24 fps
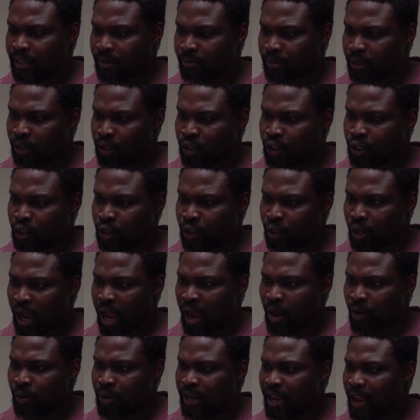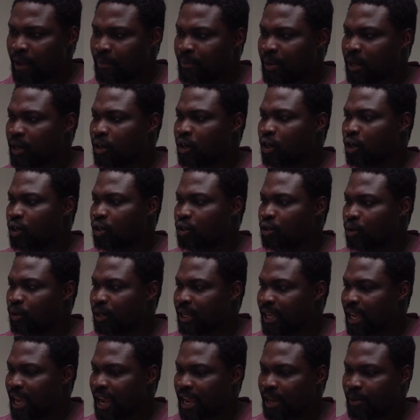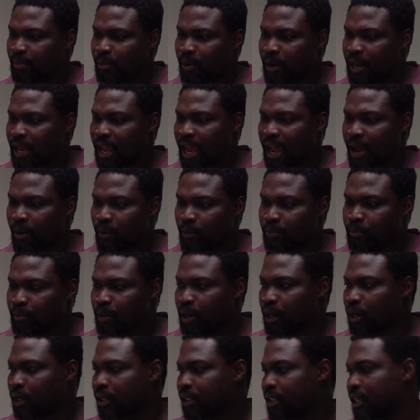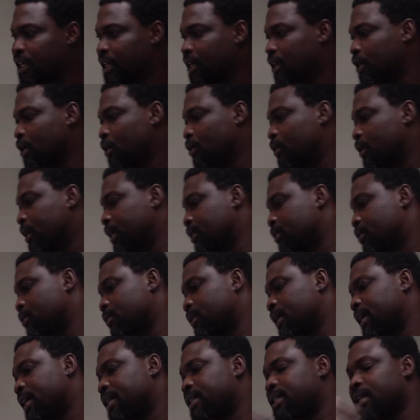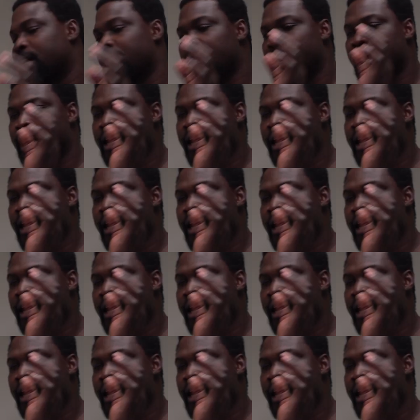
I'm not sure how they are being controlled yet, but I'm gonna take a look into it.